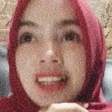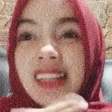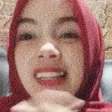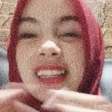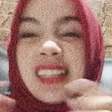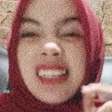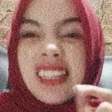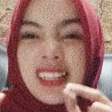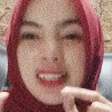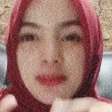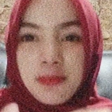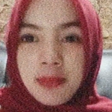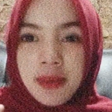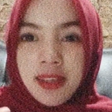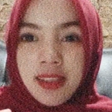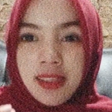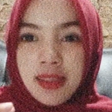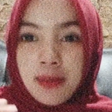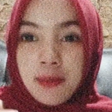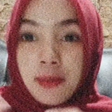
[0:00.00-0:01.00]
a little
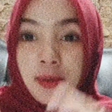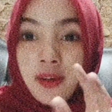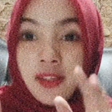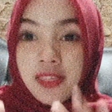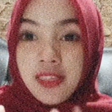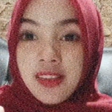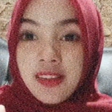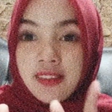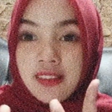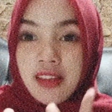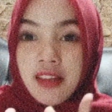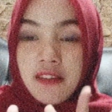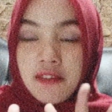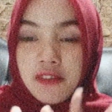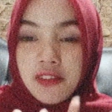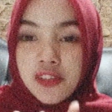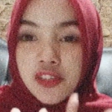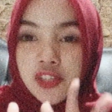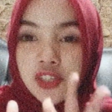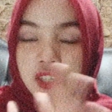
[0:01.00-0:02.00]
bit about this
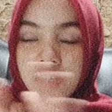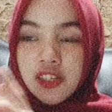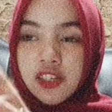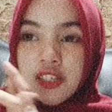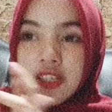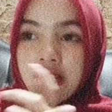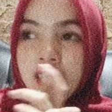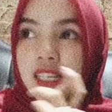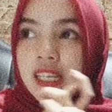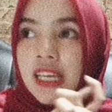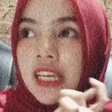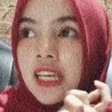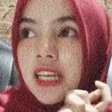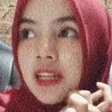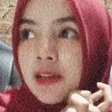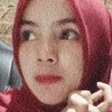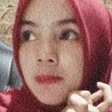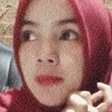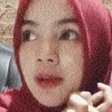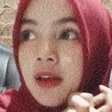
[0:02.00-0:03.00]
affixation
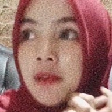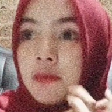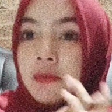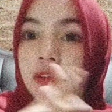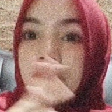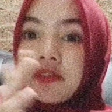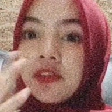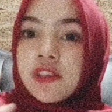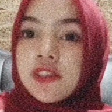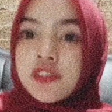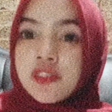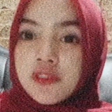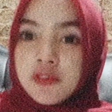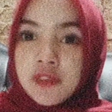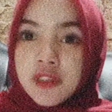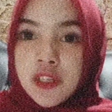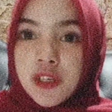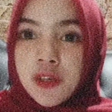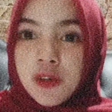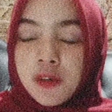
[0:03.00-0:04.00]
in my previous
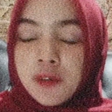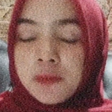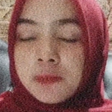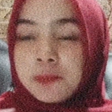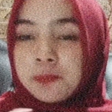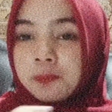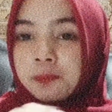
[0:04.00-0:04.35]
video.